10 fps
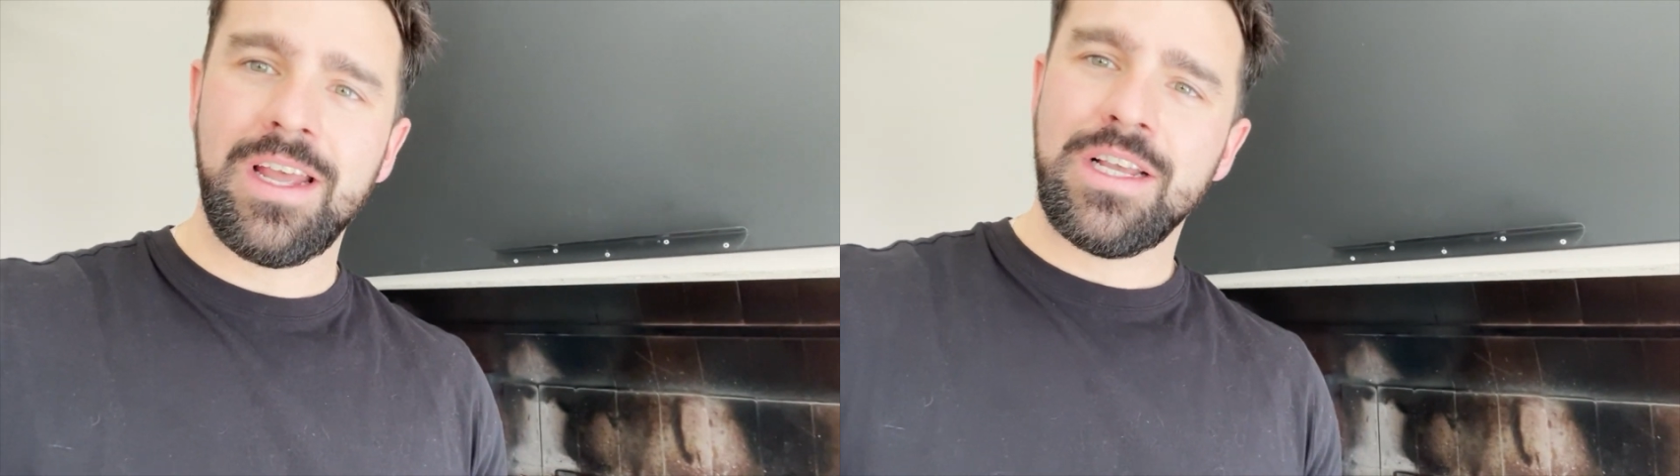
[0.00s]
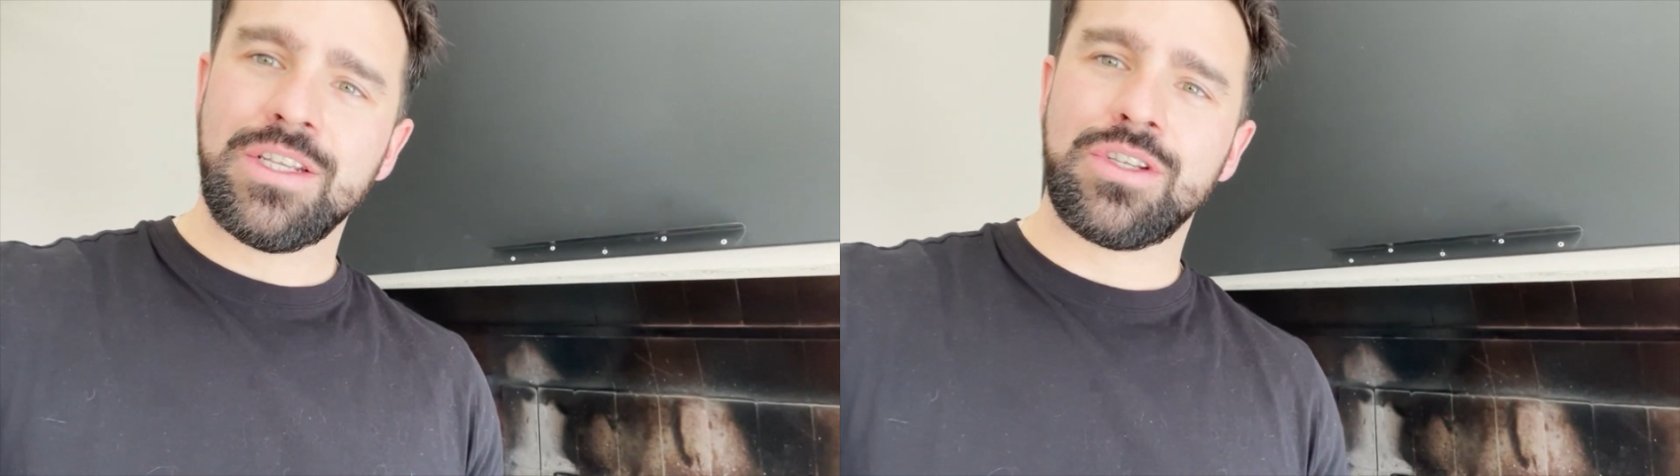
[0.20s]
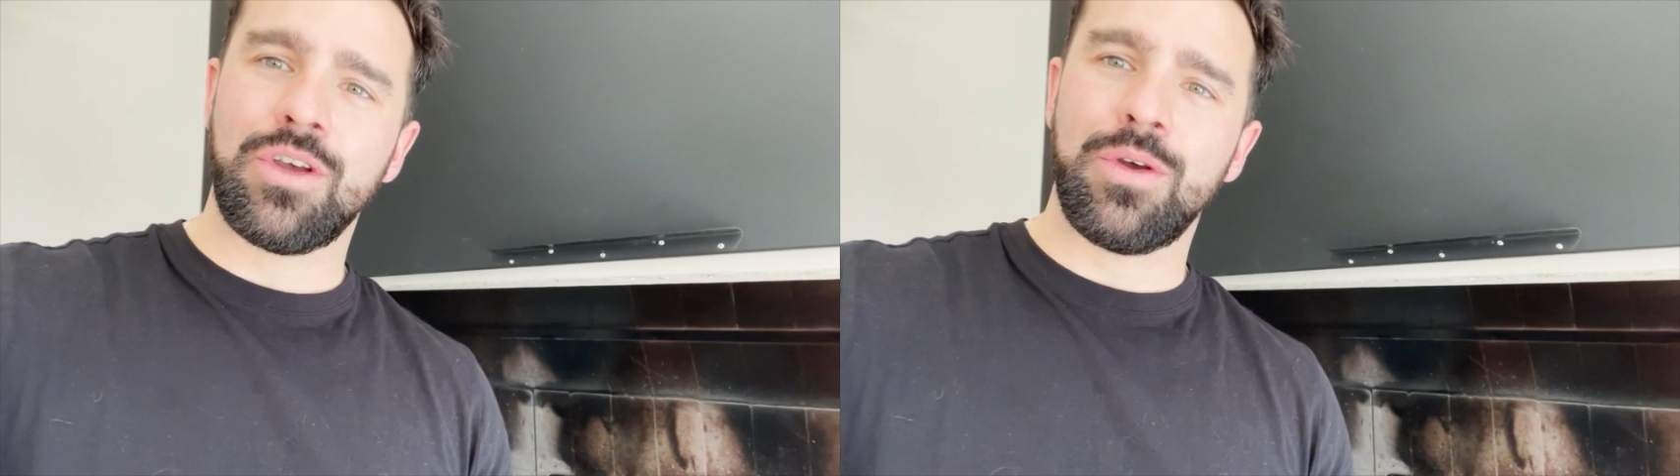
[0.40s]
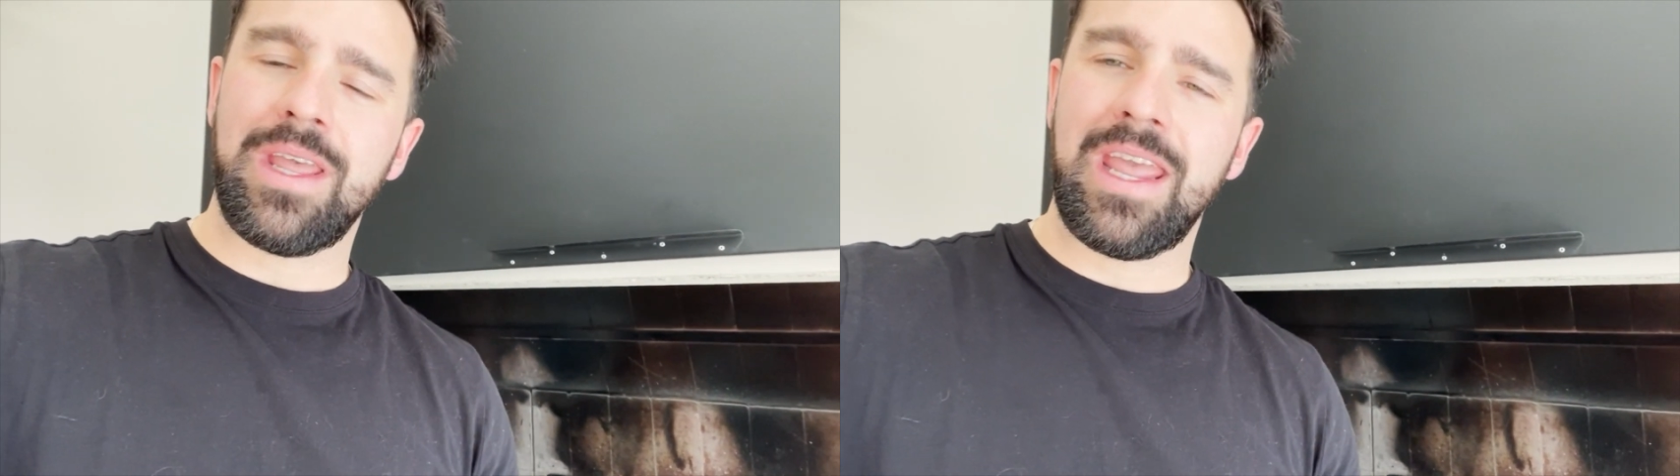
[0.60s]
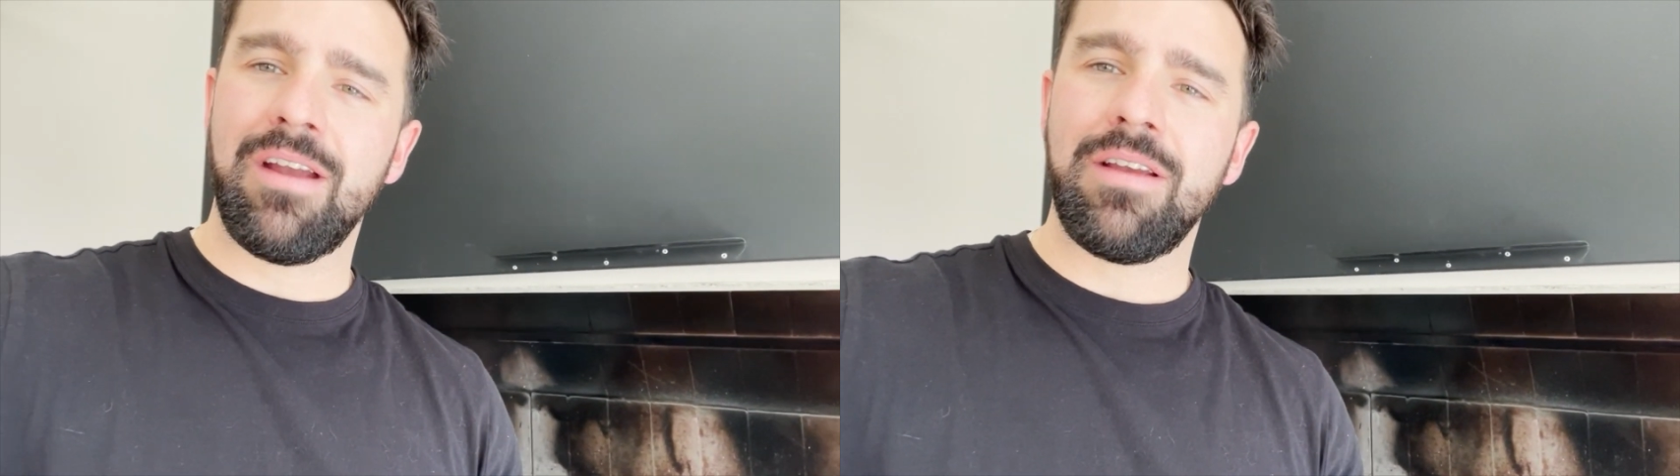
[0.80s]
So
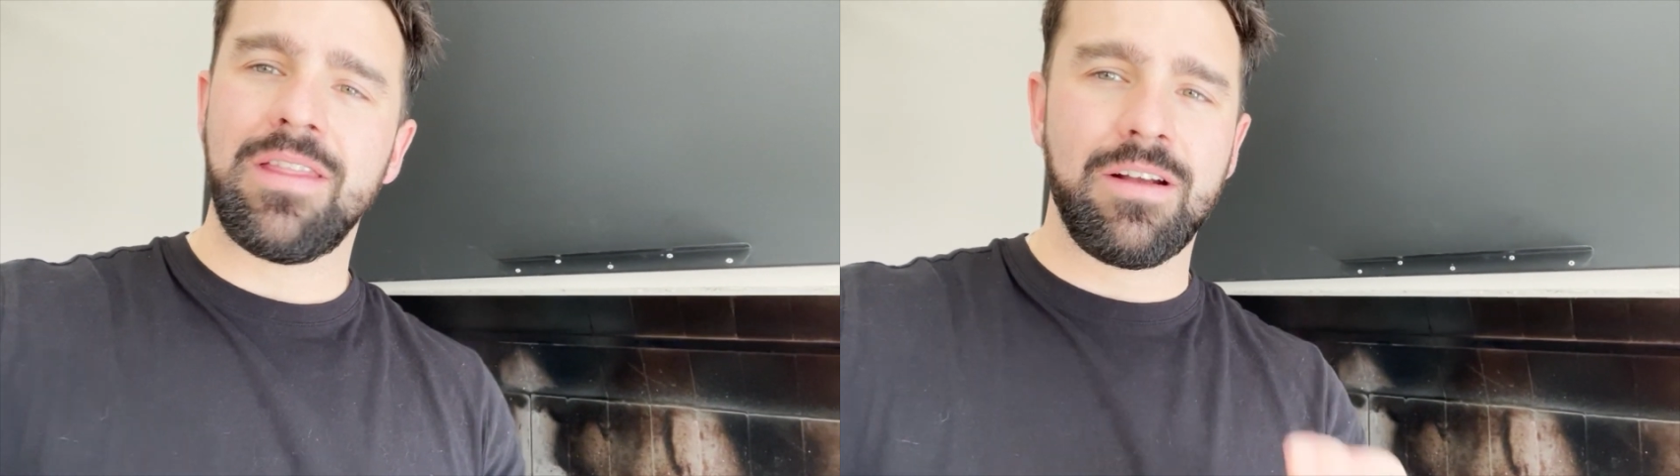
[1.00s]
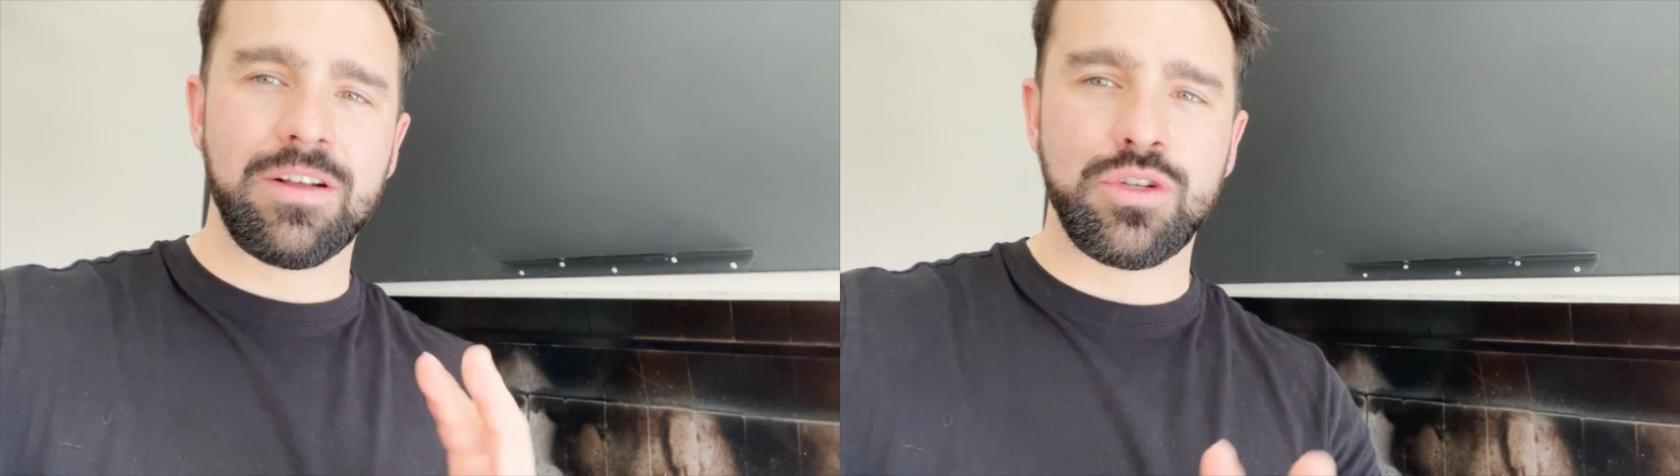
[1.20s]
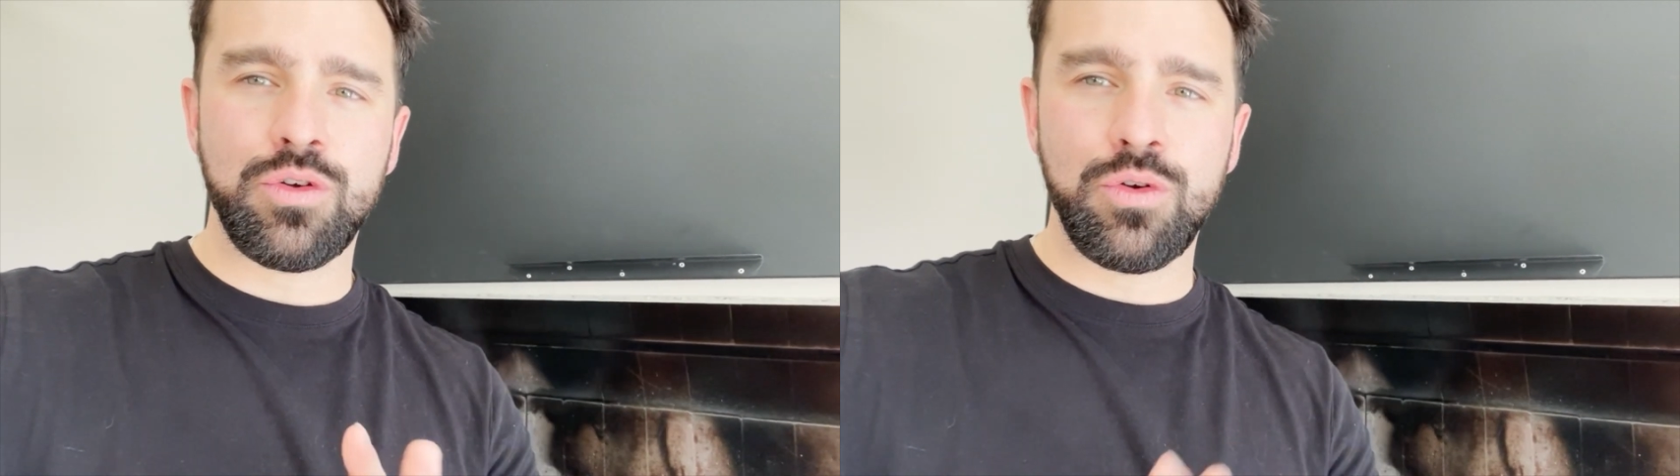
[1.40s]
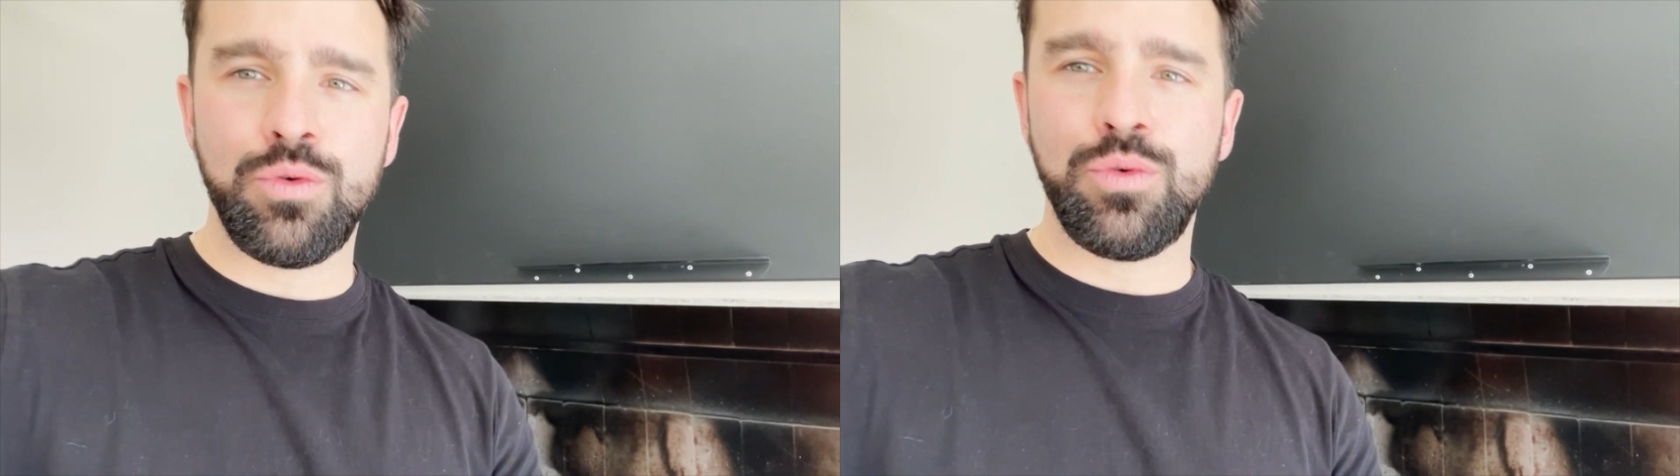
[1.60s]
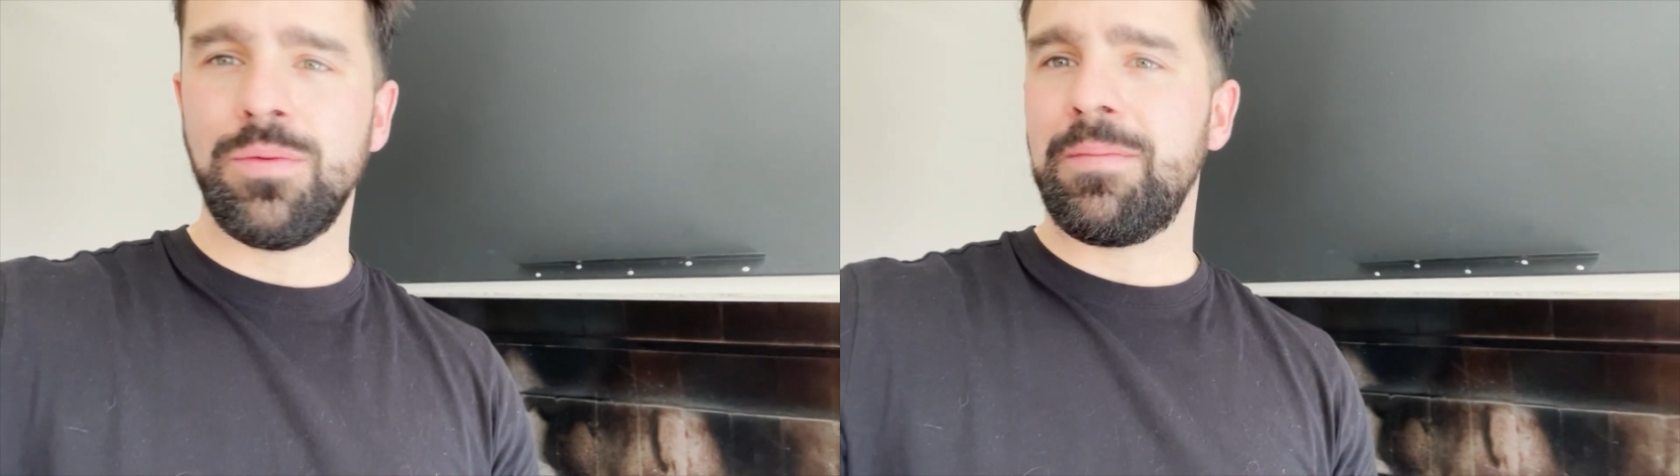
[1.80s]
here there are two